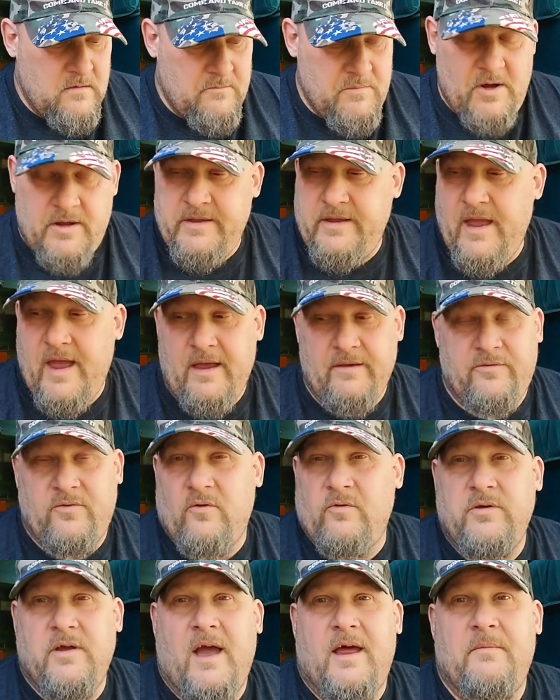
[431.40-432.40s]
But yeah,
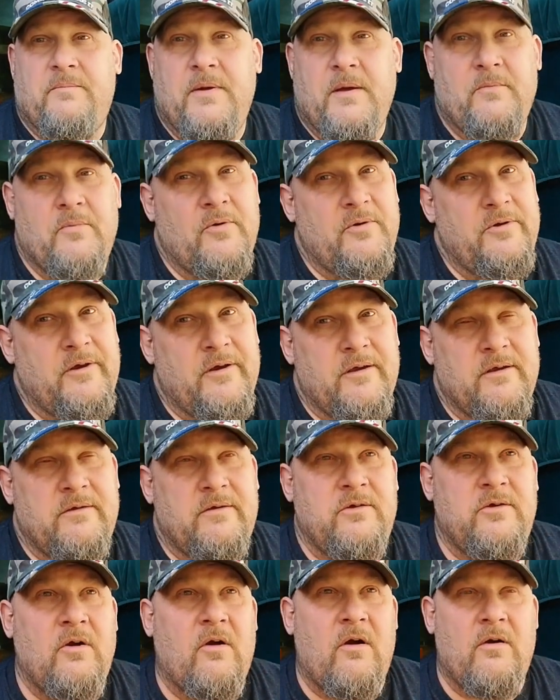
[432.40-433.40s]
so you got a pit bull.
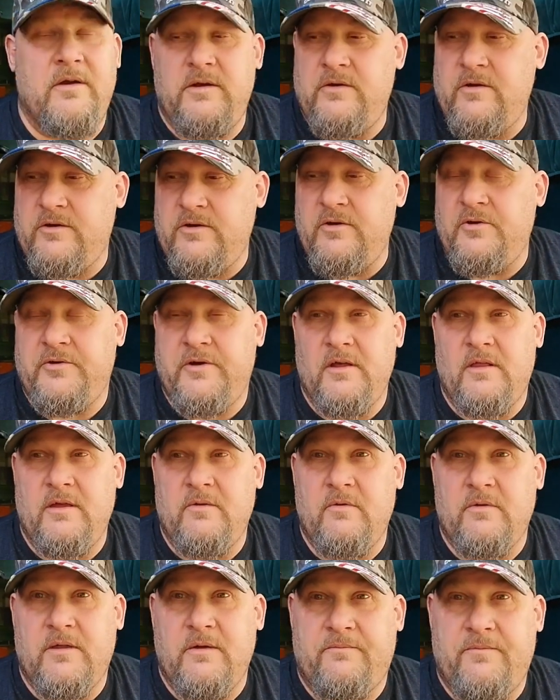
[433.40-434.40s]
You're
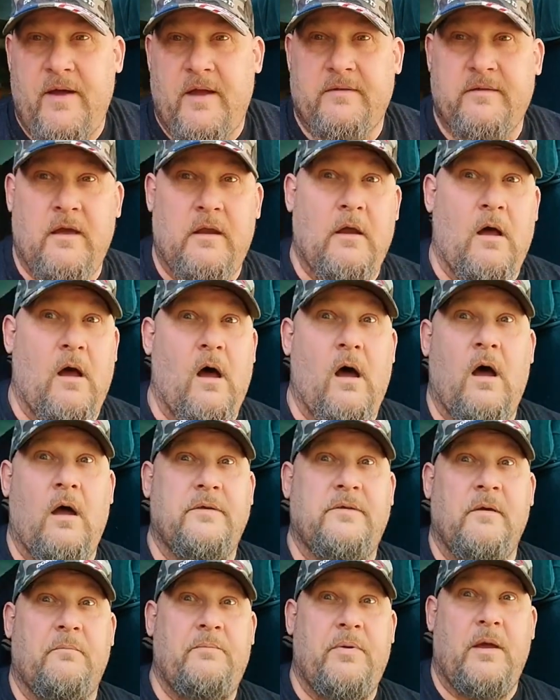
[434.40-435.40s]
dealing with the fact that, oh,
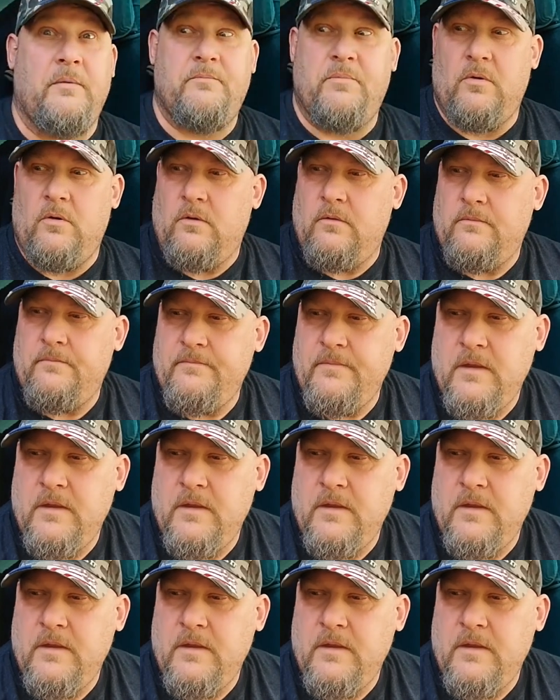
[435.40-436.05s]
it's a pit bull.